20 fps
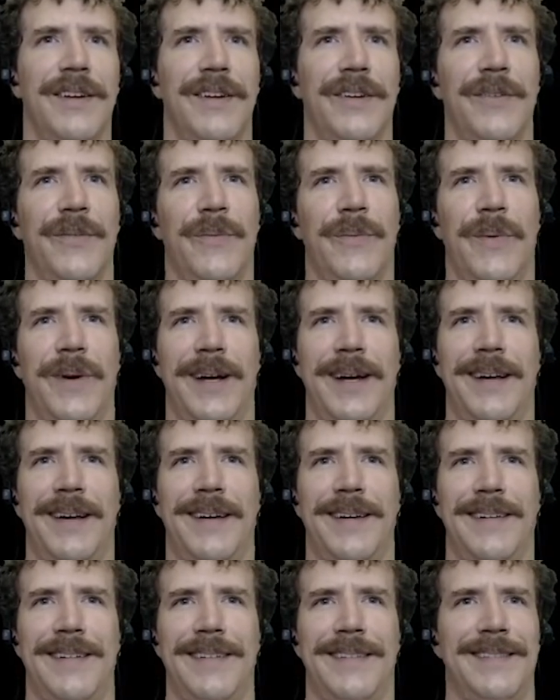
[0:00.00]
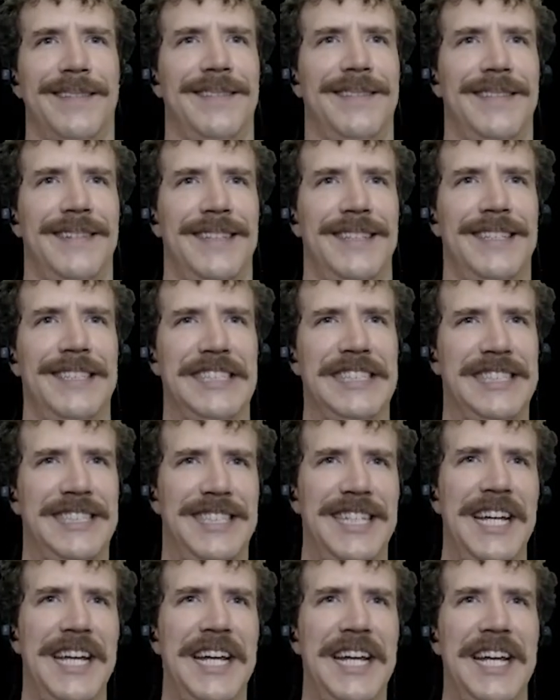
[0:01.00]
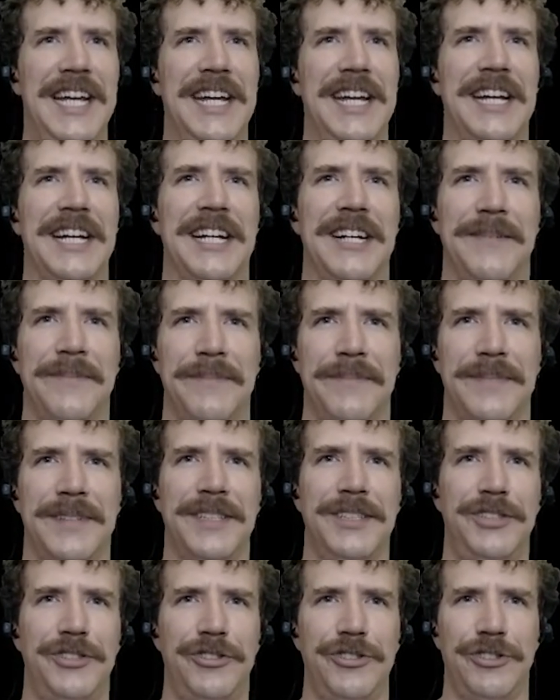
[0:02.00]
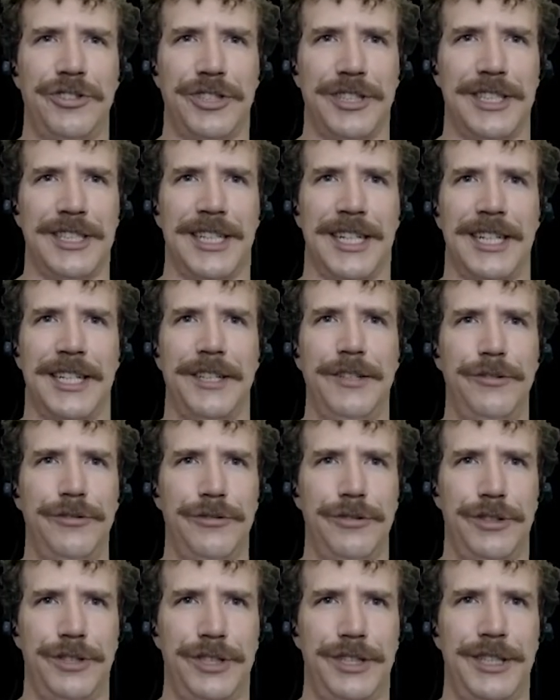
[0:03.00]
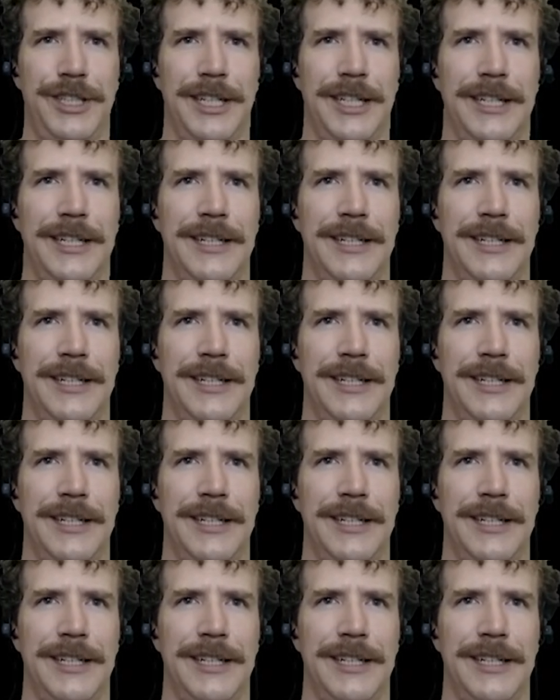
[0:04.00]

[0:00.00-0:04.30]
Well, damn, this just got interesting.